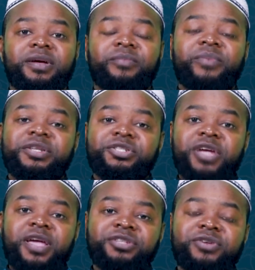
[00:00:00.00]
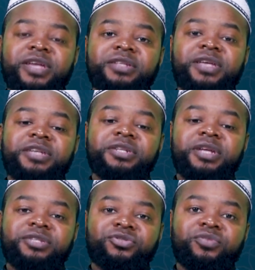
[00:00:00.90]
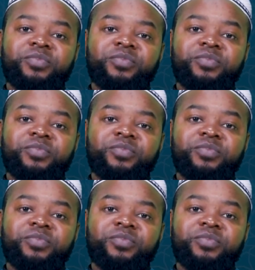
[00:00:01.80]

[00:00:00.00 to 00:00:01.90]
But change your intention. It should be